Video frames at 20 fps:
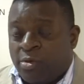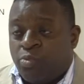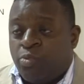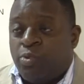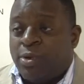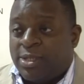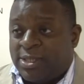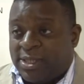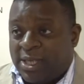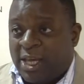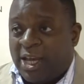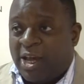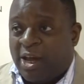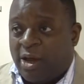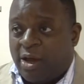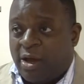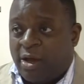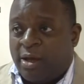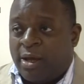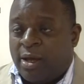We see
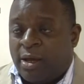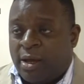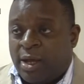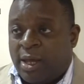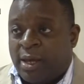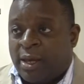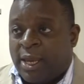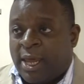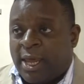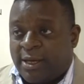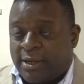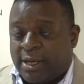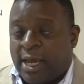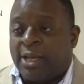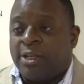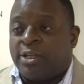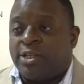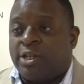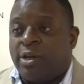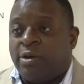her in it.
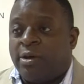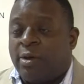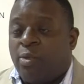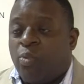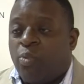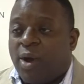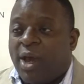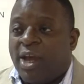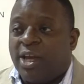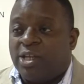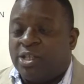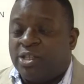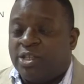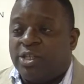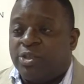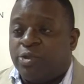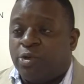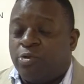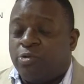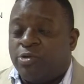And so in a way,
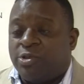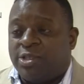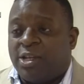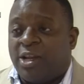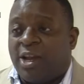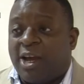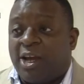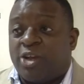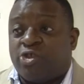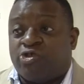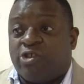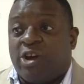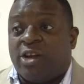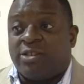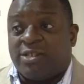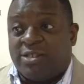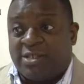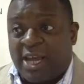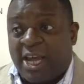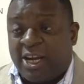she's also like a
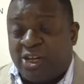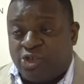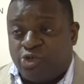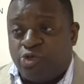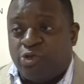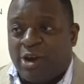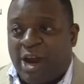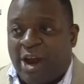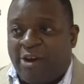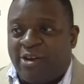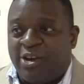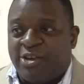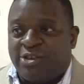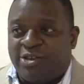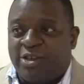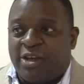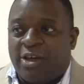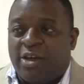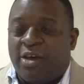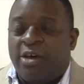trans-textual
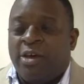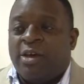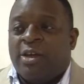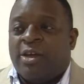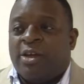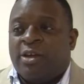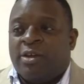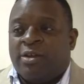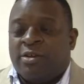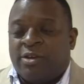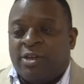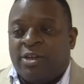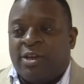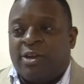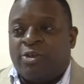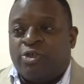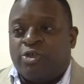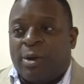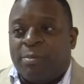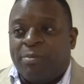character, you
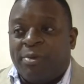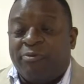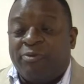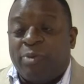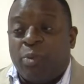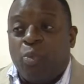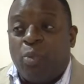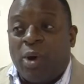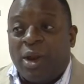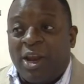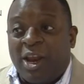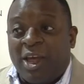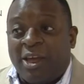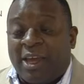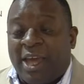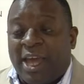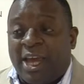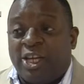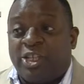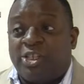know, jumping from one
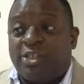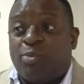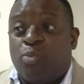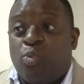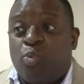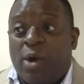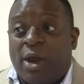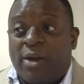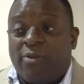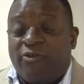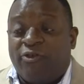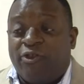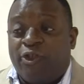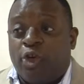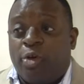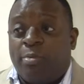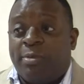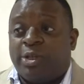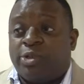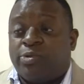location, one
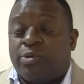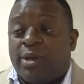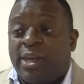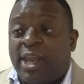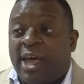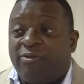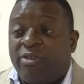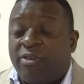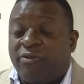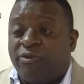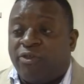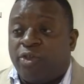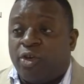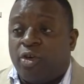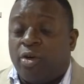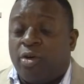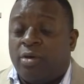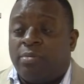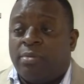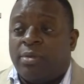film into another
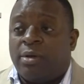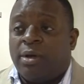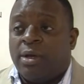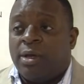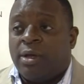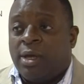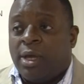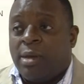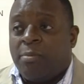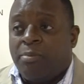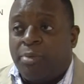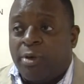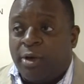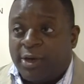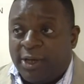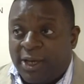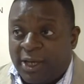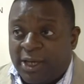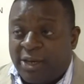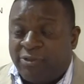film,
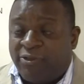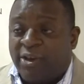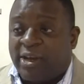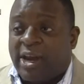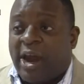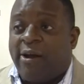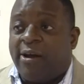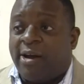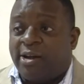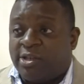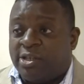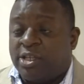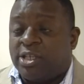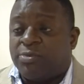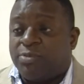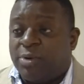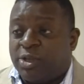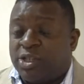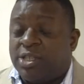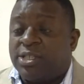embodying different
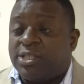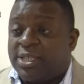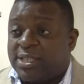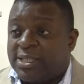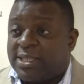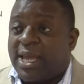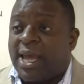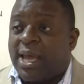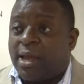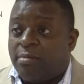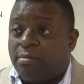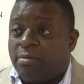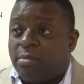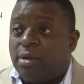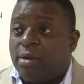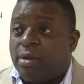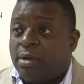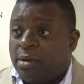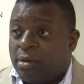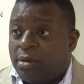characters, but she's the
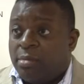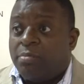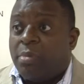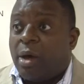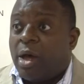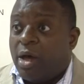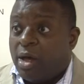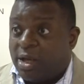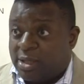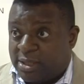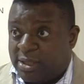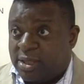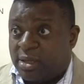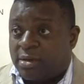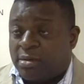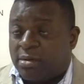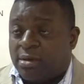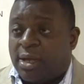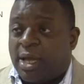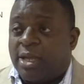same
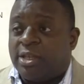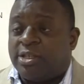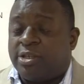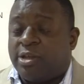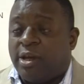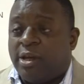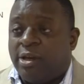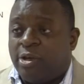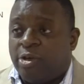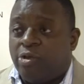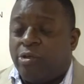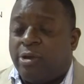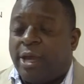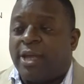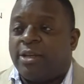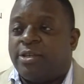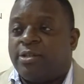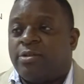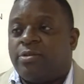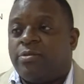person. And so you
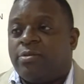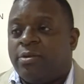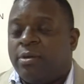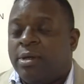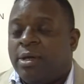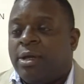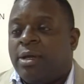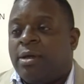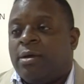get to,